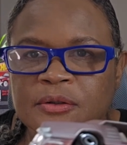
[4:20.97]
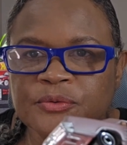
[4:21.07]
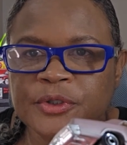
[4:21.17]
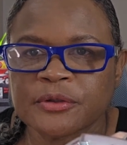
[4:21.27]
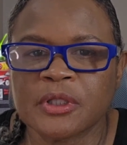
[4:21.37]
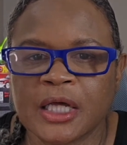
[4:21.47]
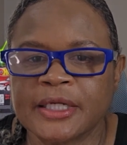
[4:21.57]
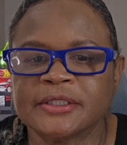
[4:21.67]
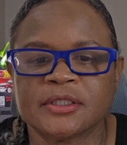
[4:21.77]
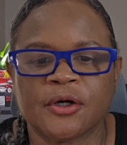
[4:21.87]
Rear
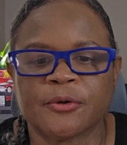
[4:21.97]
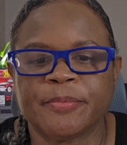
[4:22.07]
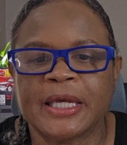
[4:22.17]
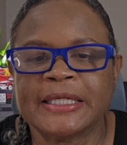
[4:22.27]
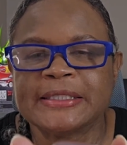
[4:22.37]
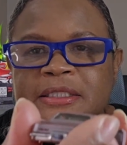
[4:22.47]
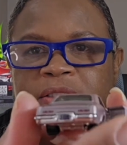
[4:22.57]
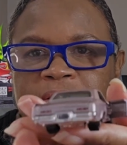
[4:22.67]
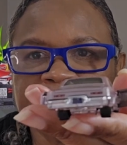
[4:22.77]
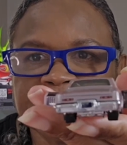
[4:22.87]
lights are
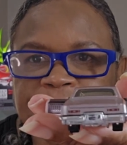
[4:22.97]
painted.